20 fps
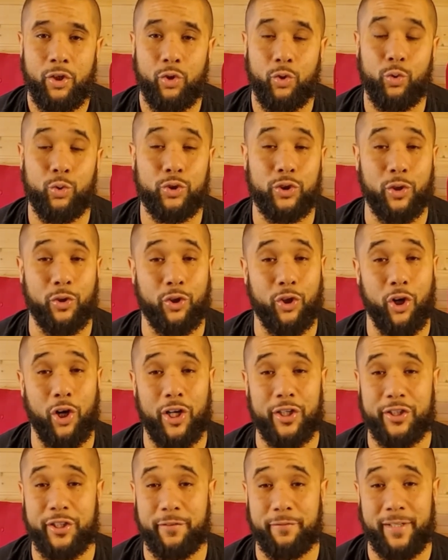Also,
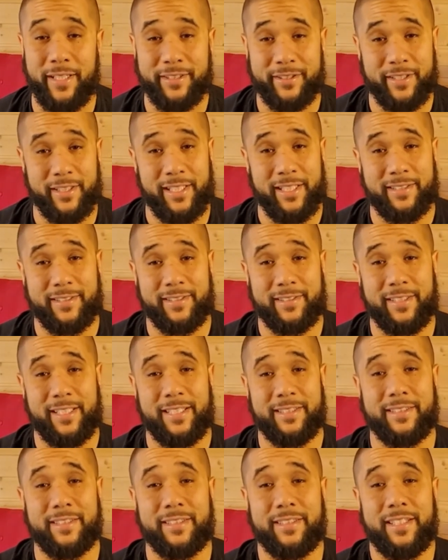cardiovascular
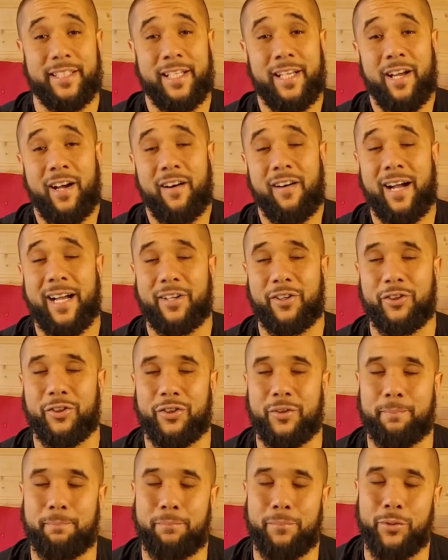exercises, I
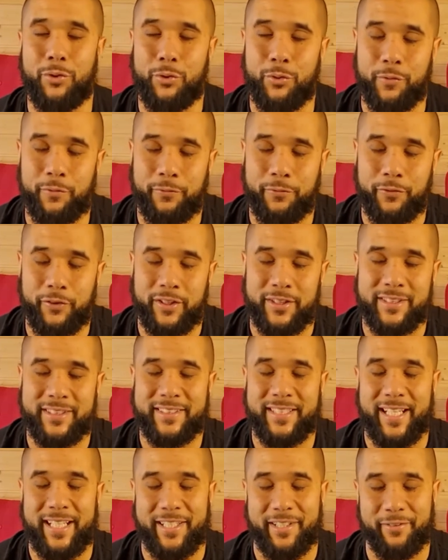couldn't move for the
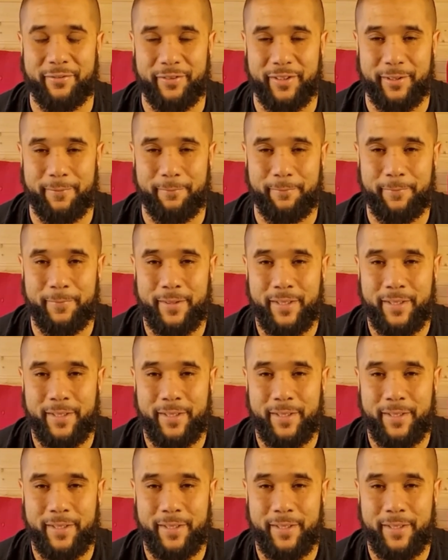sake of it.